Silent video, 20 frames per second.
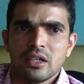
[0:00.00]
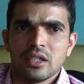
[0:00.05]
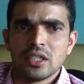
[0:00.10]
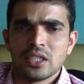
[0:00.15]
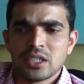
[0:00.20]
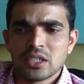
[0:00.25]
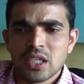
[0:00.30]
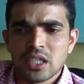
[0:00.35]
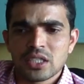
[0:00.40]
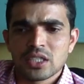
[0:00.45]

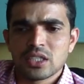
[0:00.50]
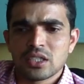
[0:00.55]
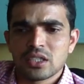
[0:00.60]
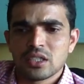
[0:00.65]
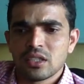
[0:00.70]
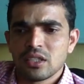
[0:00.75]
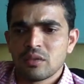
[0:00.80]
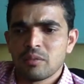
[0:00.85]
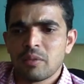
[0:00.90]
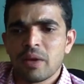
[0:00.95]
it's just
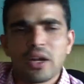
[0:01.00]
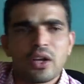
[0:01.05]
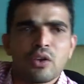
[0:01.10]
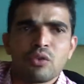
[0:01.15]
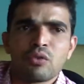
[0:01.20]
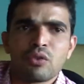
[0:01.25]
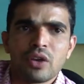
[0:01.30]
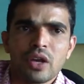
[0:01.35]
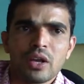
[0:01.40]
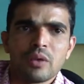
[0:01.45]
a matter
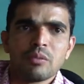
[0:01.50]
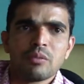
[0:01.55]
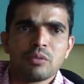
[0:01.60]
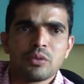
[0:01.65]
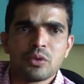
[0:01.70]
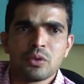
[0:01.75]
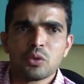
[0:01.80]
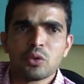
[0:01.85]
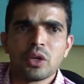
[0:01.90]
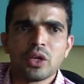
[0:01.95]
of time.
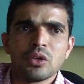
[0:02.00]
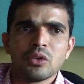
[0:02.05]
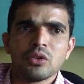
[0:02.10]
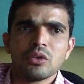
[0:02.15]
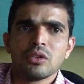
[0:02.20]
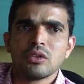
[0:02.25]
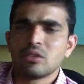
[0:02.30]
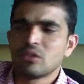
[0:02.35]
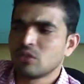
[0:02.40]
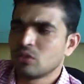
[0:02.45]
You get
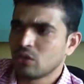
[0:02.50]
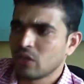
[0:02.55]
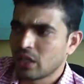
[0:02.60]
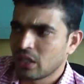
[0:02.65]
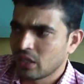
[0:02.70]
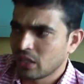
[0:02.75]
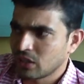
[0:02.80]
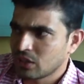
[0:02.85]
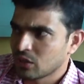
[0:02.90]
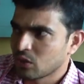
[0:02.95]
into
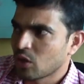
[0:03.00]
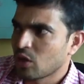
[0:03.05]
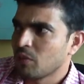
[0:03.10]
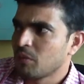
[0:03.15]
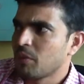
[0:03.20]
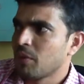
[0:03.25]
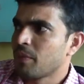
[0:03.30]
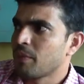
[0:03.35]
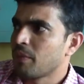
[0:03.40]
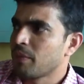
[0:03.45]
a job,
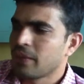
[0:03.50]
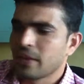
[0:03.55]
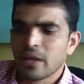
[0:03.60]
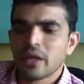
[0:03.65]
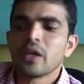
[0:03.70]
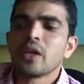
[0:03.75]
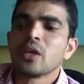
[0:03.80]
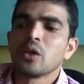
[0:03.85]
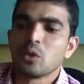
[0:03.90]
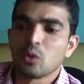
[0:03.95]

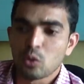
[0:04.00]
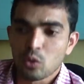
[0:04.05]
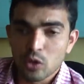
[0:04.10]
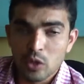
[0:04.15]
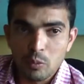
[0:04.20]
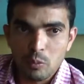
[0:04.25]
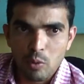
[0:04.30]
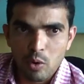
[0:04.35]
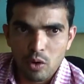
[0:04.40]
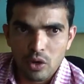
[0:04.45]
you know the
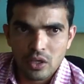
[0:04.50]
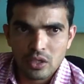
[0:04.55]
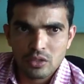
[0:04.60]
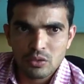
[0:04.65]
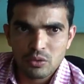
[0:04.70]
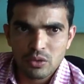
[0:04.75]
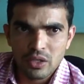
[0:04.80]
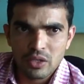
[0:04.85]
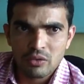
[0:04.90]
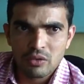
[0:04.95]
product
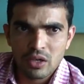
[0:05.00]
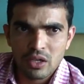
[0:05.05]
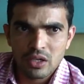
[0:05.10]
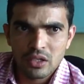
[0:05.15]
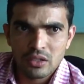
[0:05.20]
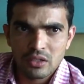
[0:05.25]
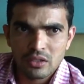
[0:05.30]
very well,